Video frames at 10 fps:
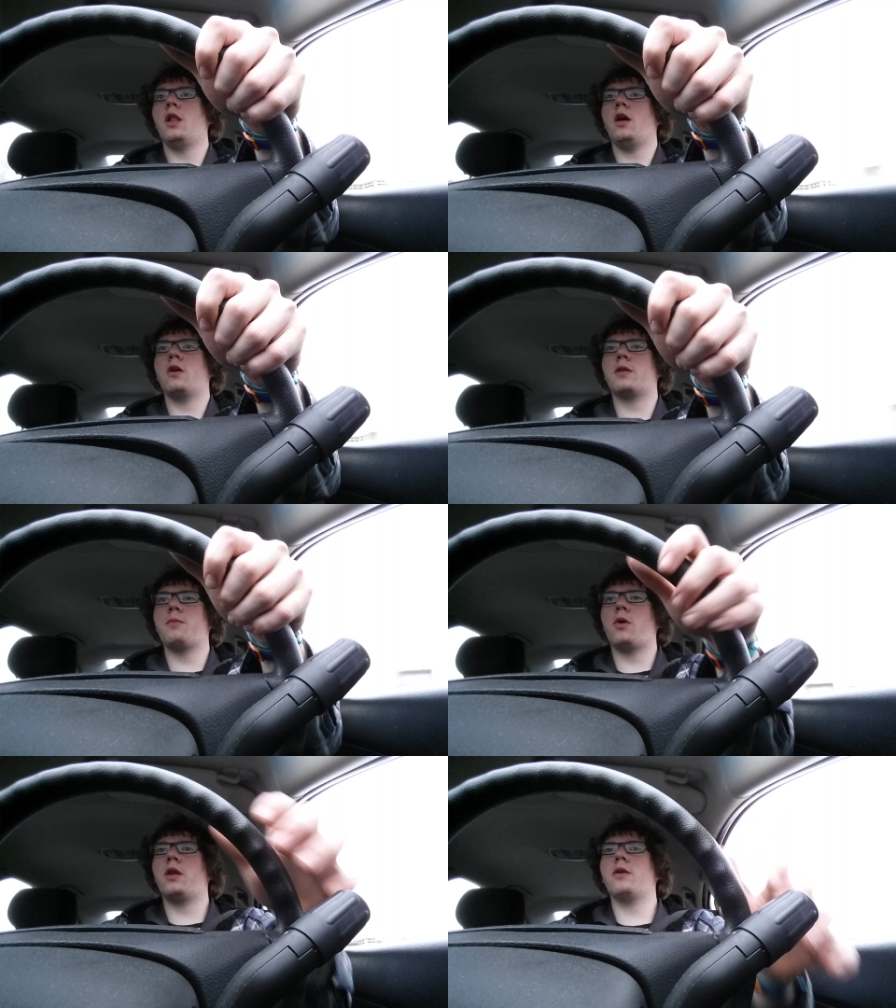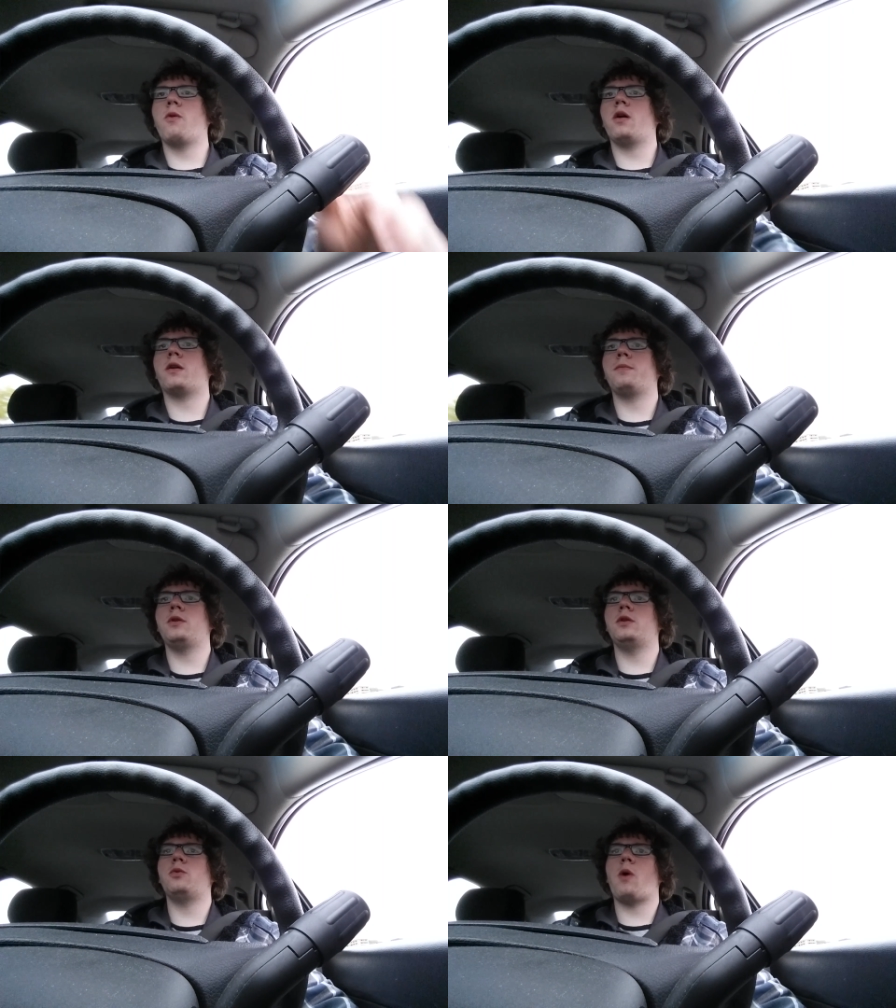Hello, good morning. Welcome
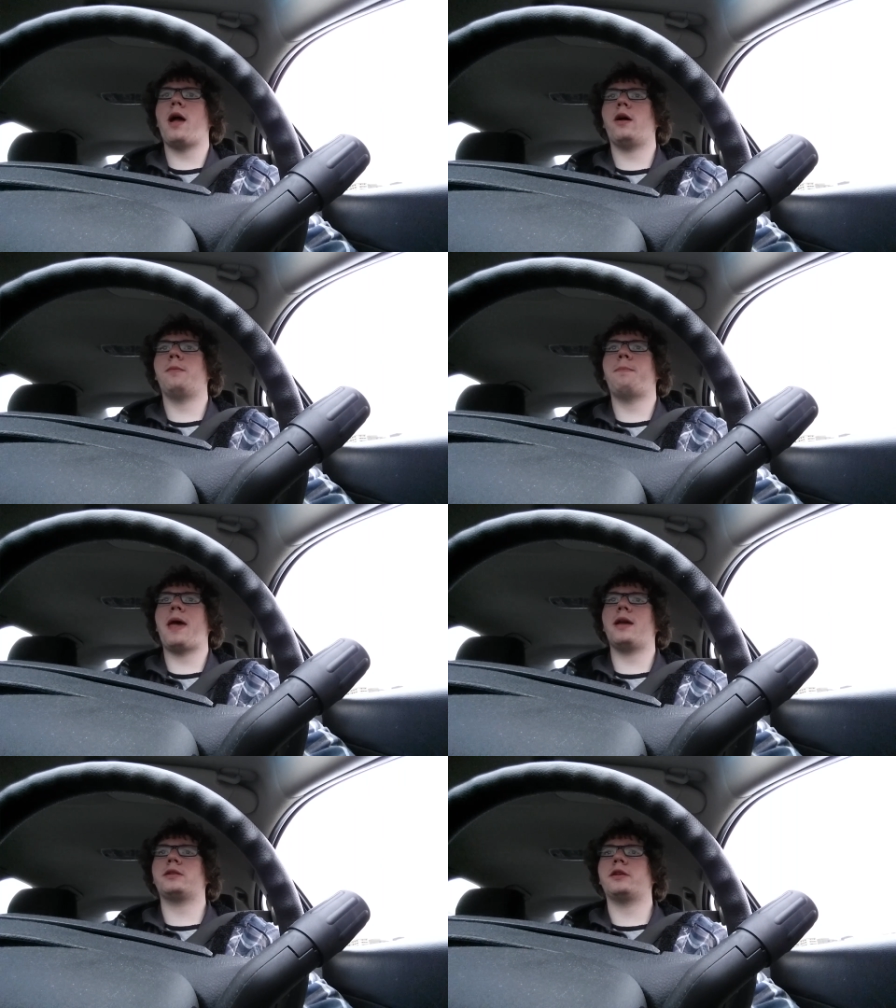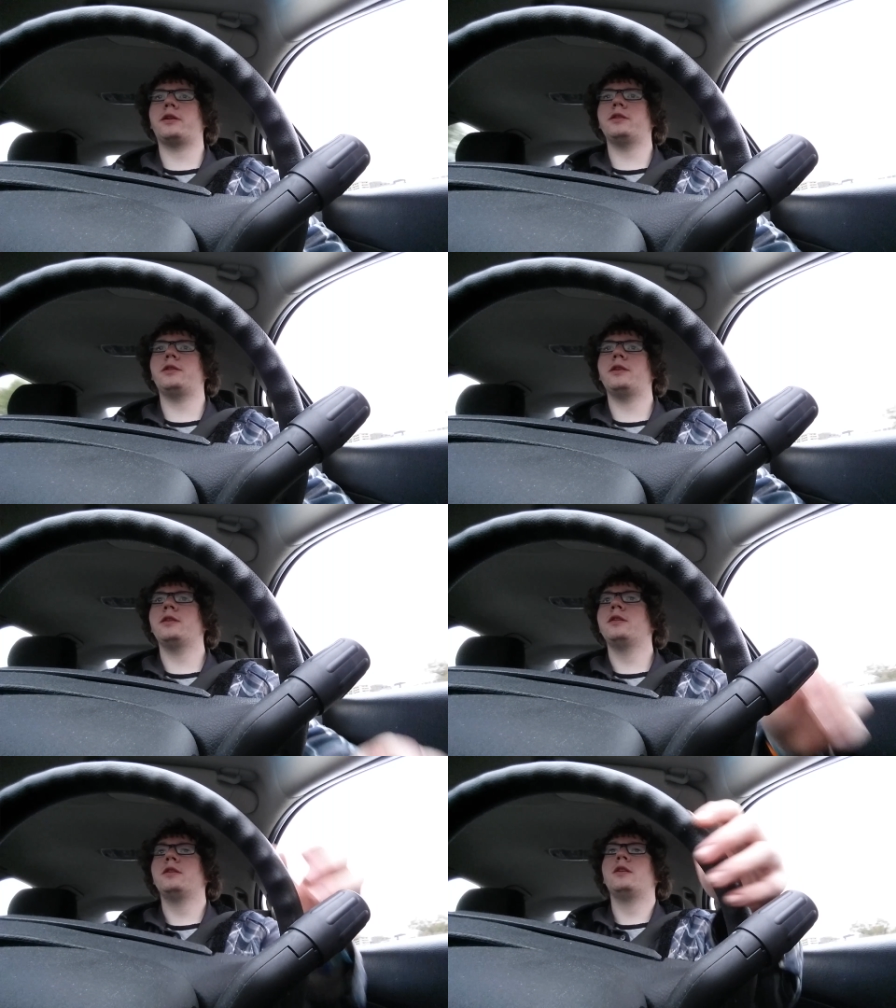you to Wild Bastards.
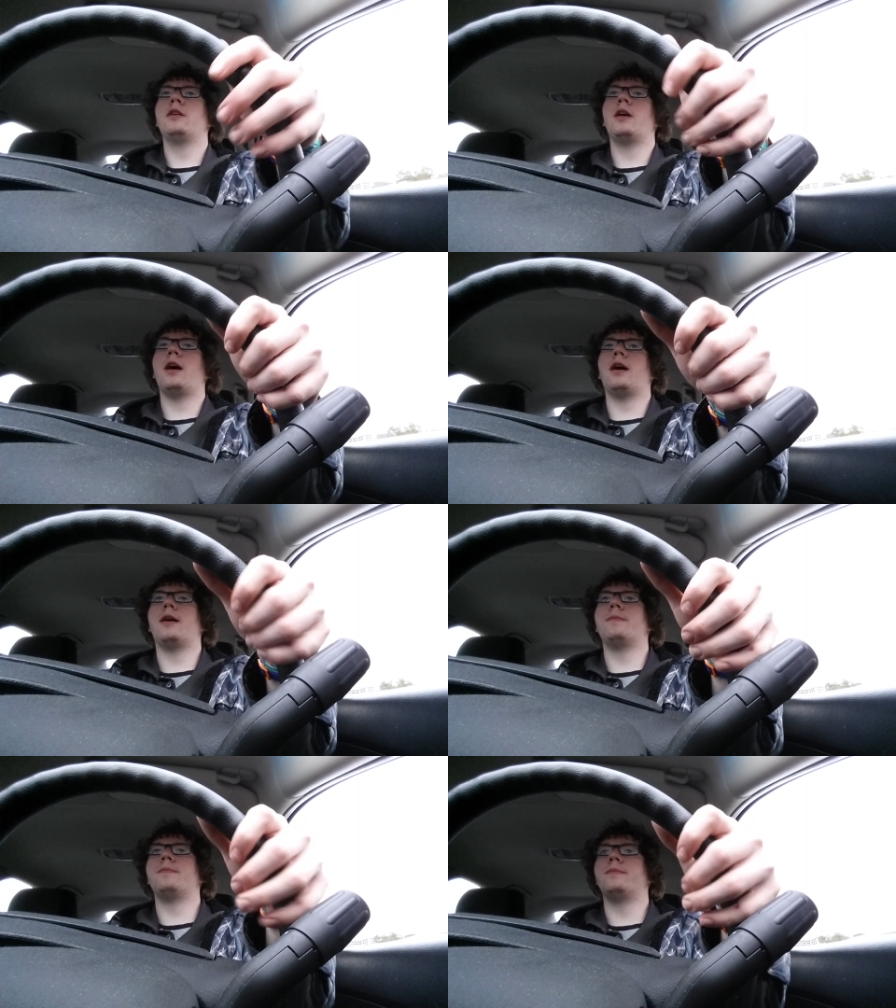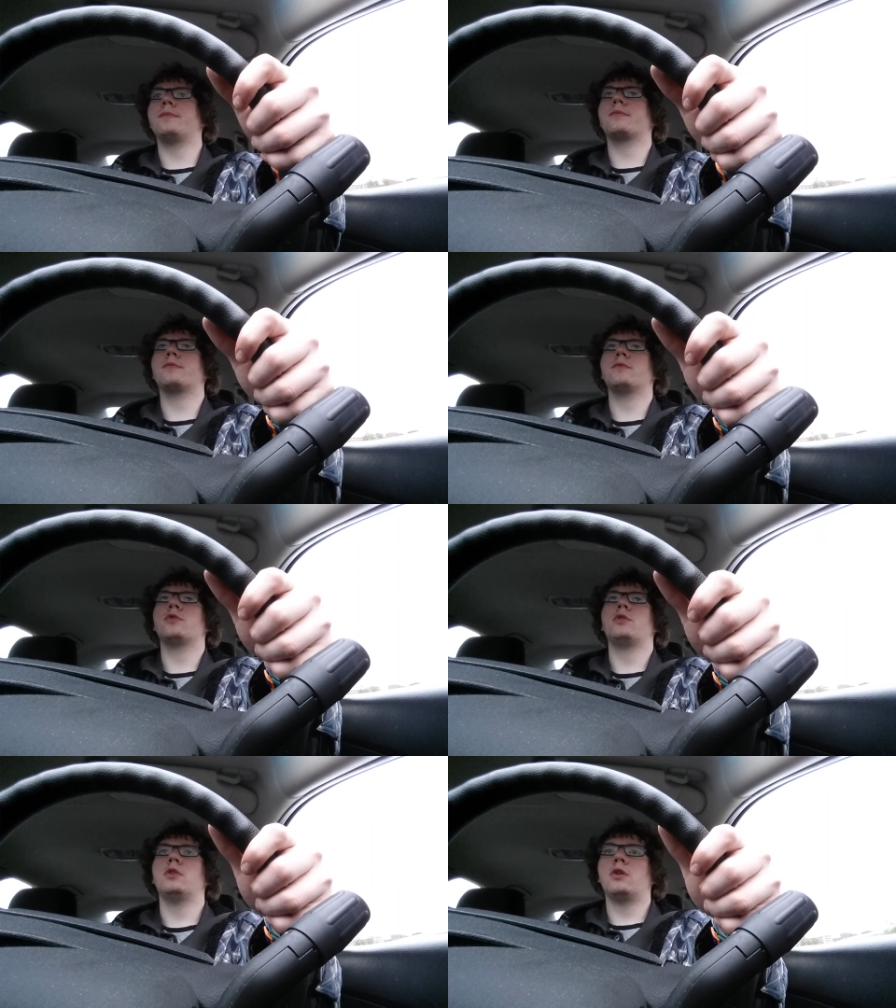
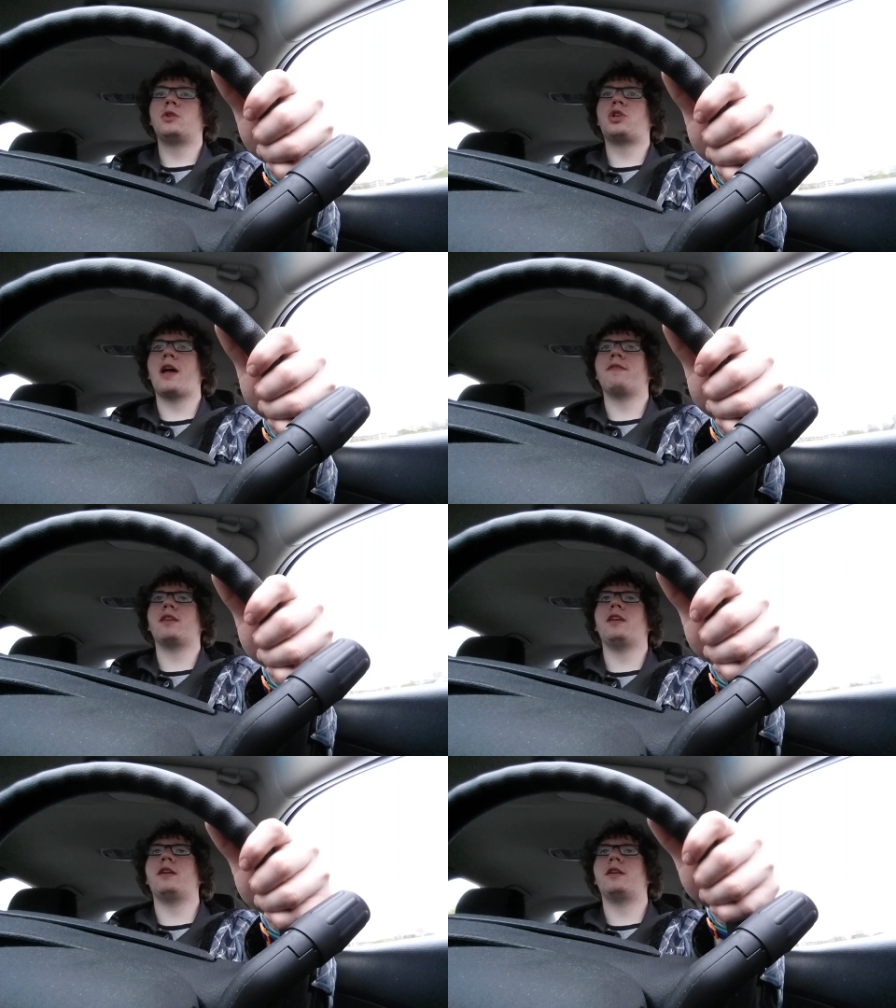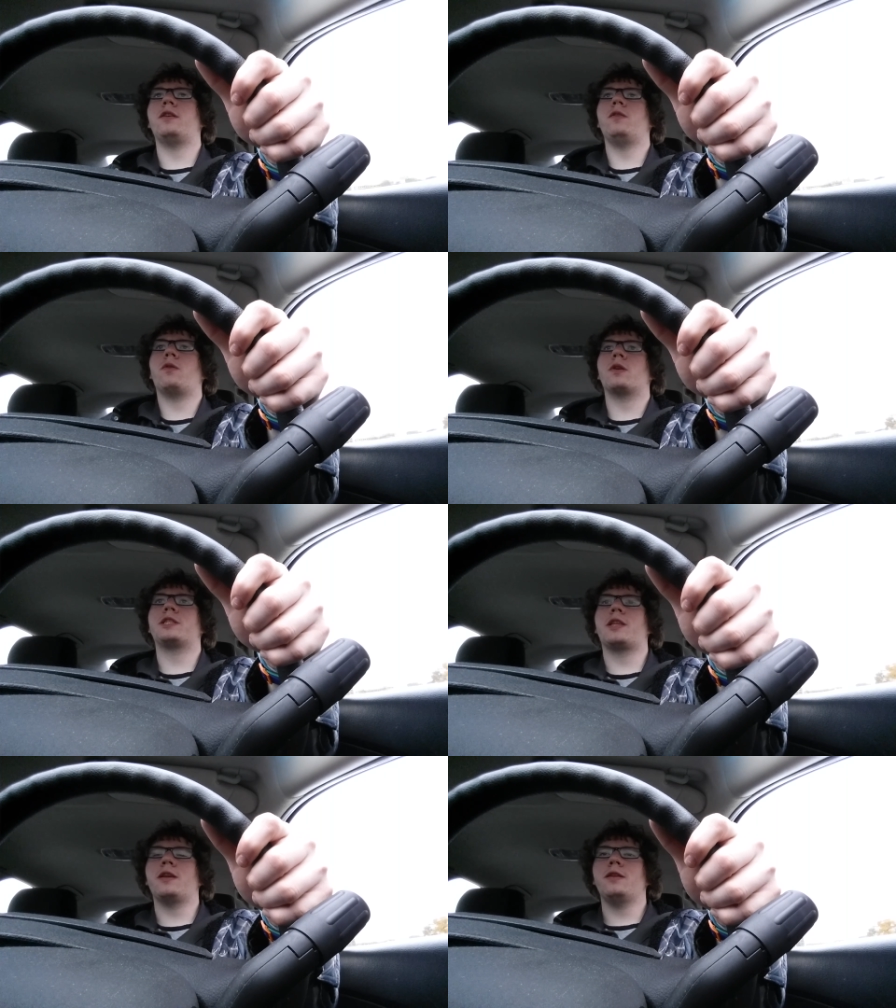Um, driving here in New
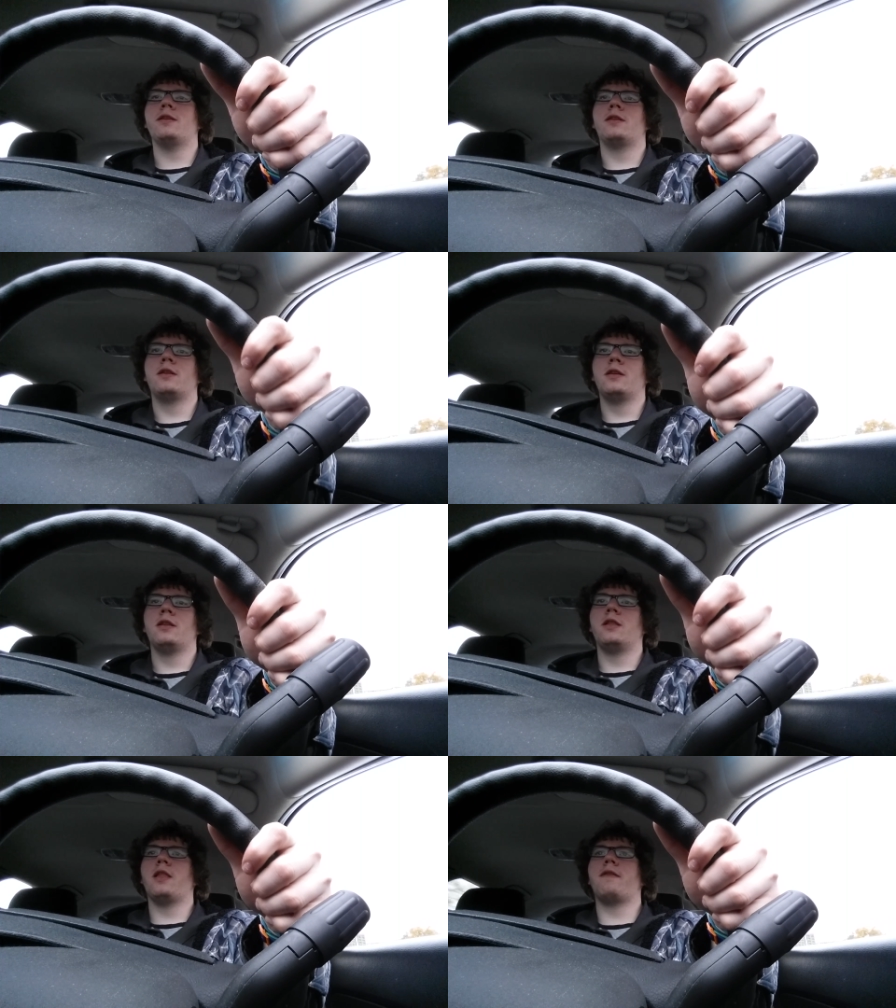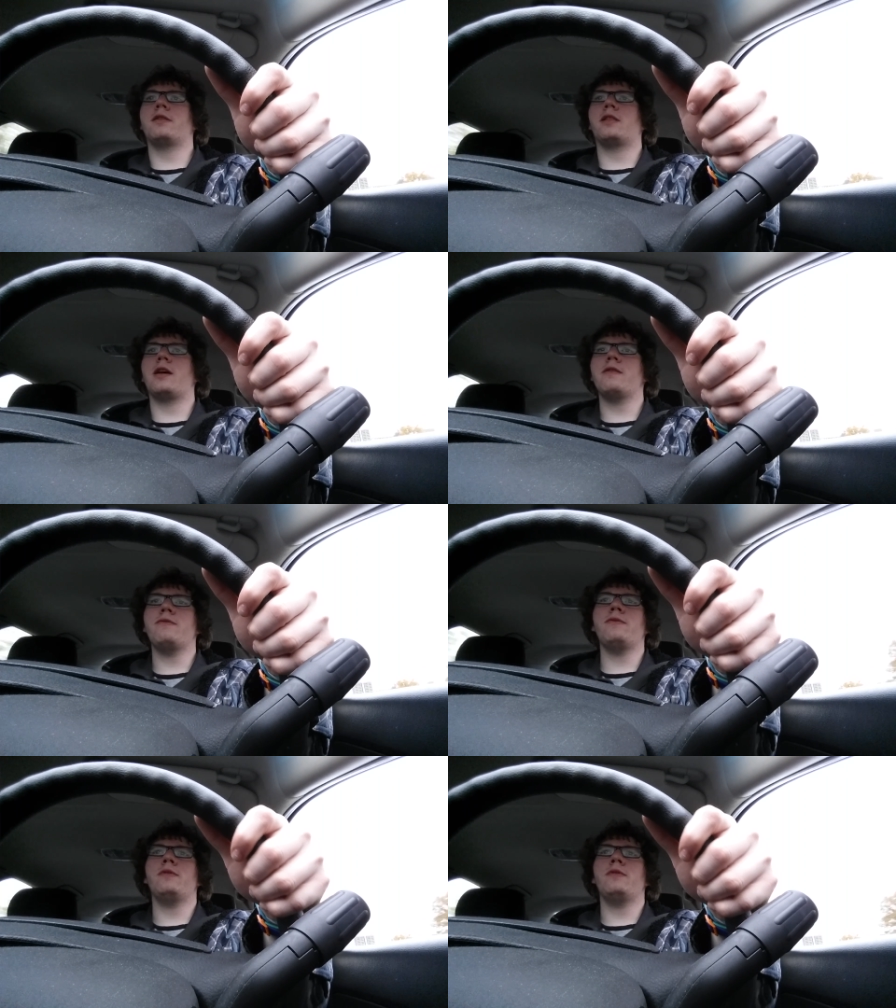York State, loving life.